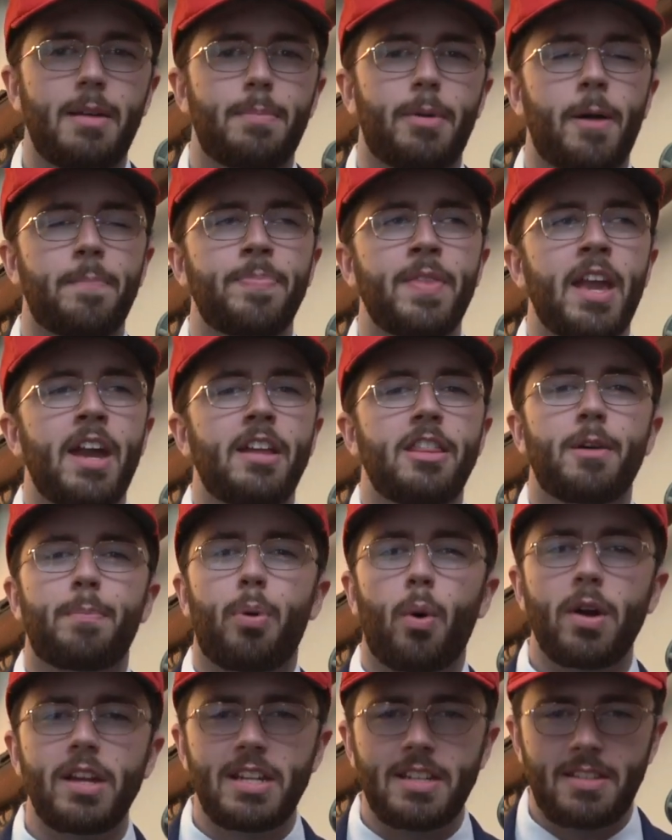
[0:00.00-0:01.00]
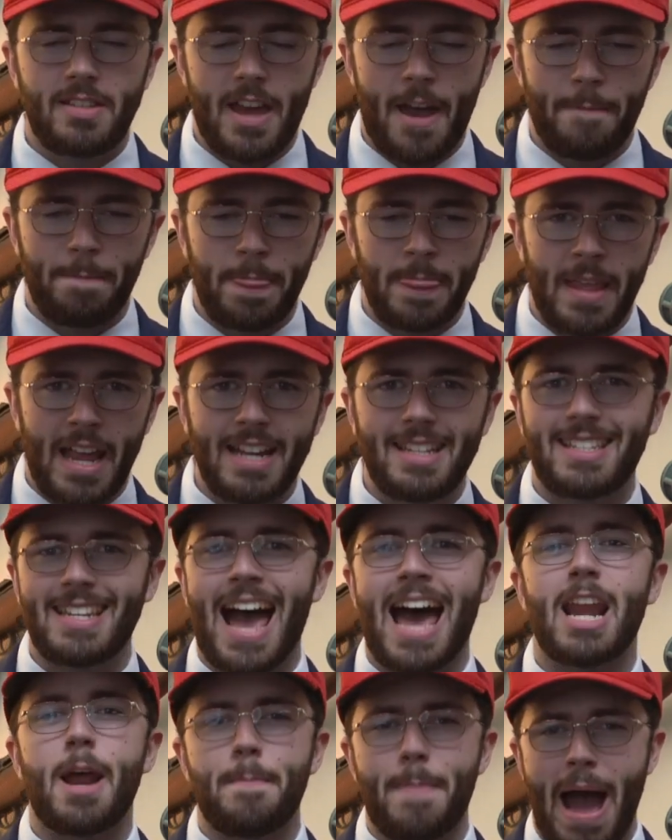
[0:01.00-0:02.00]
But the point is that it's
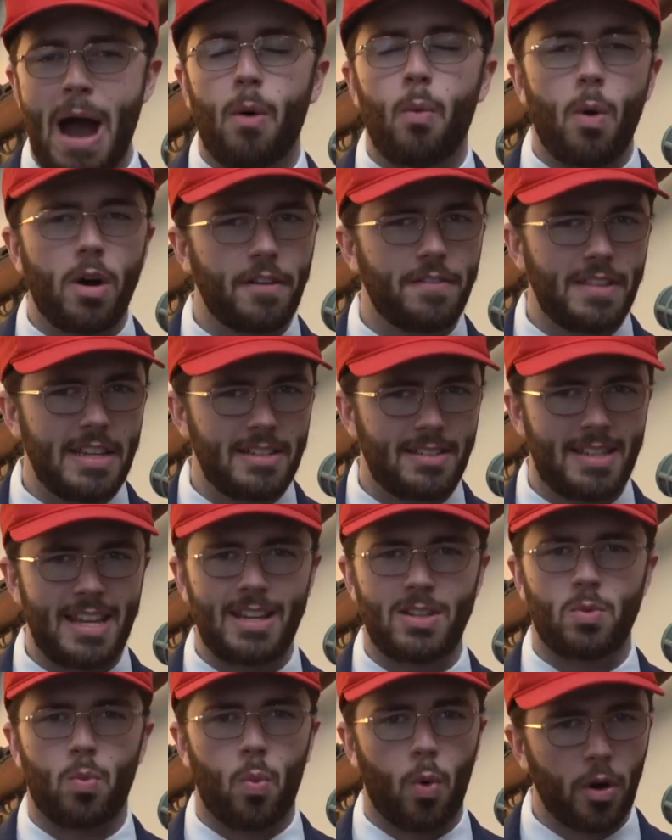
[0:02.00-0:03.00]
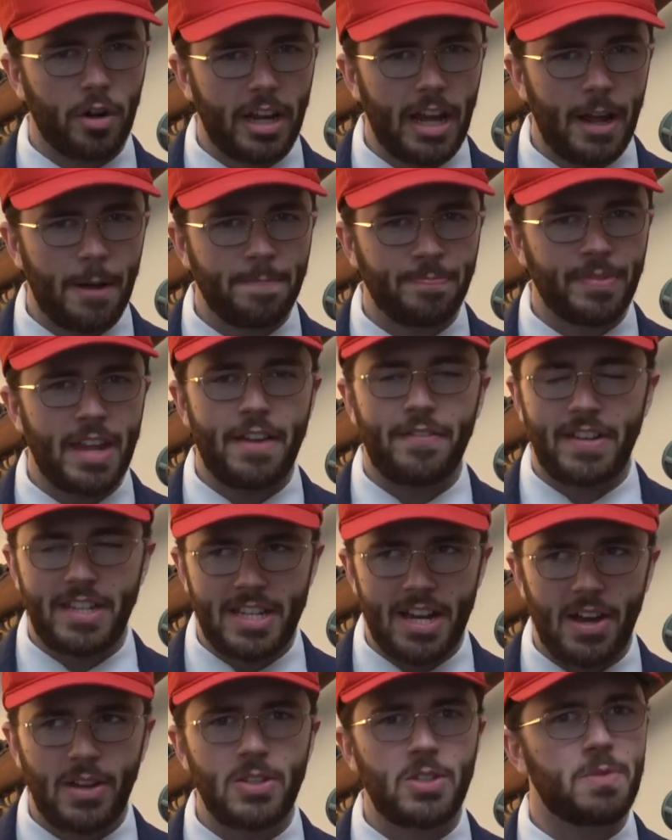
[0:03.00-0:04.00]
not about one of these things working. If it
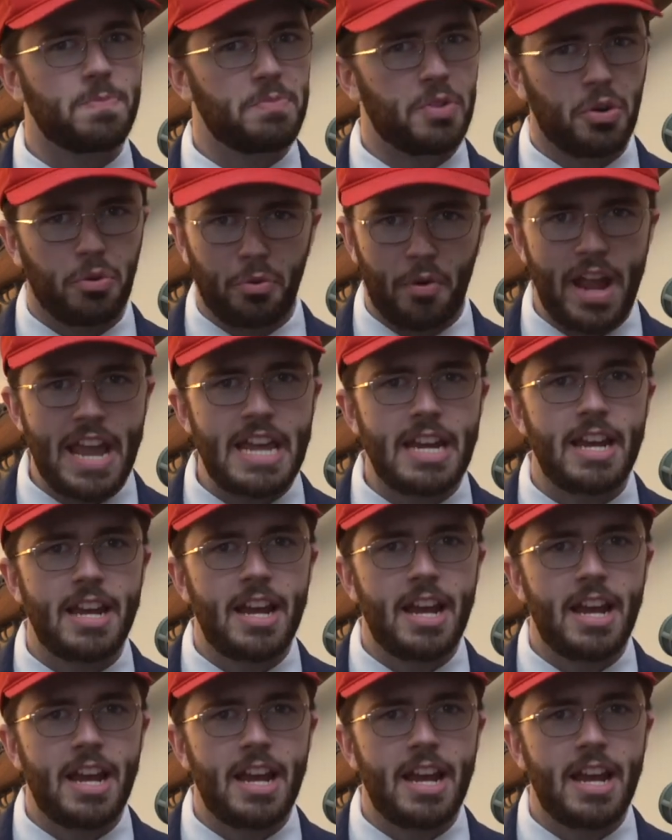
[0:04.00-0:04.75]
does, great.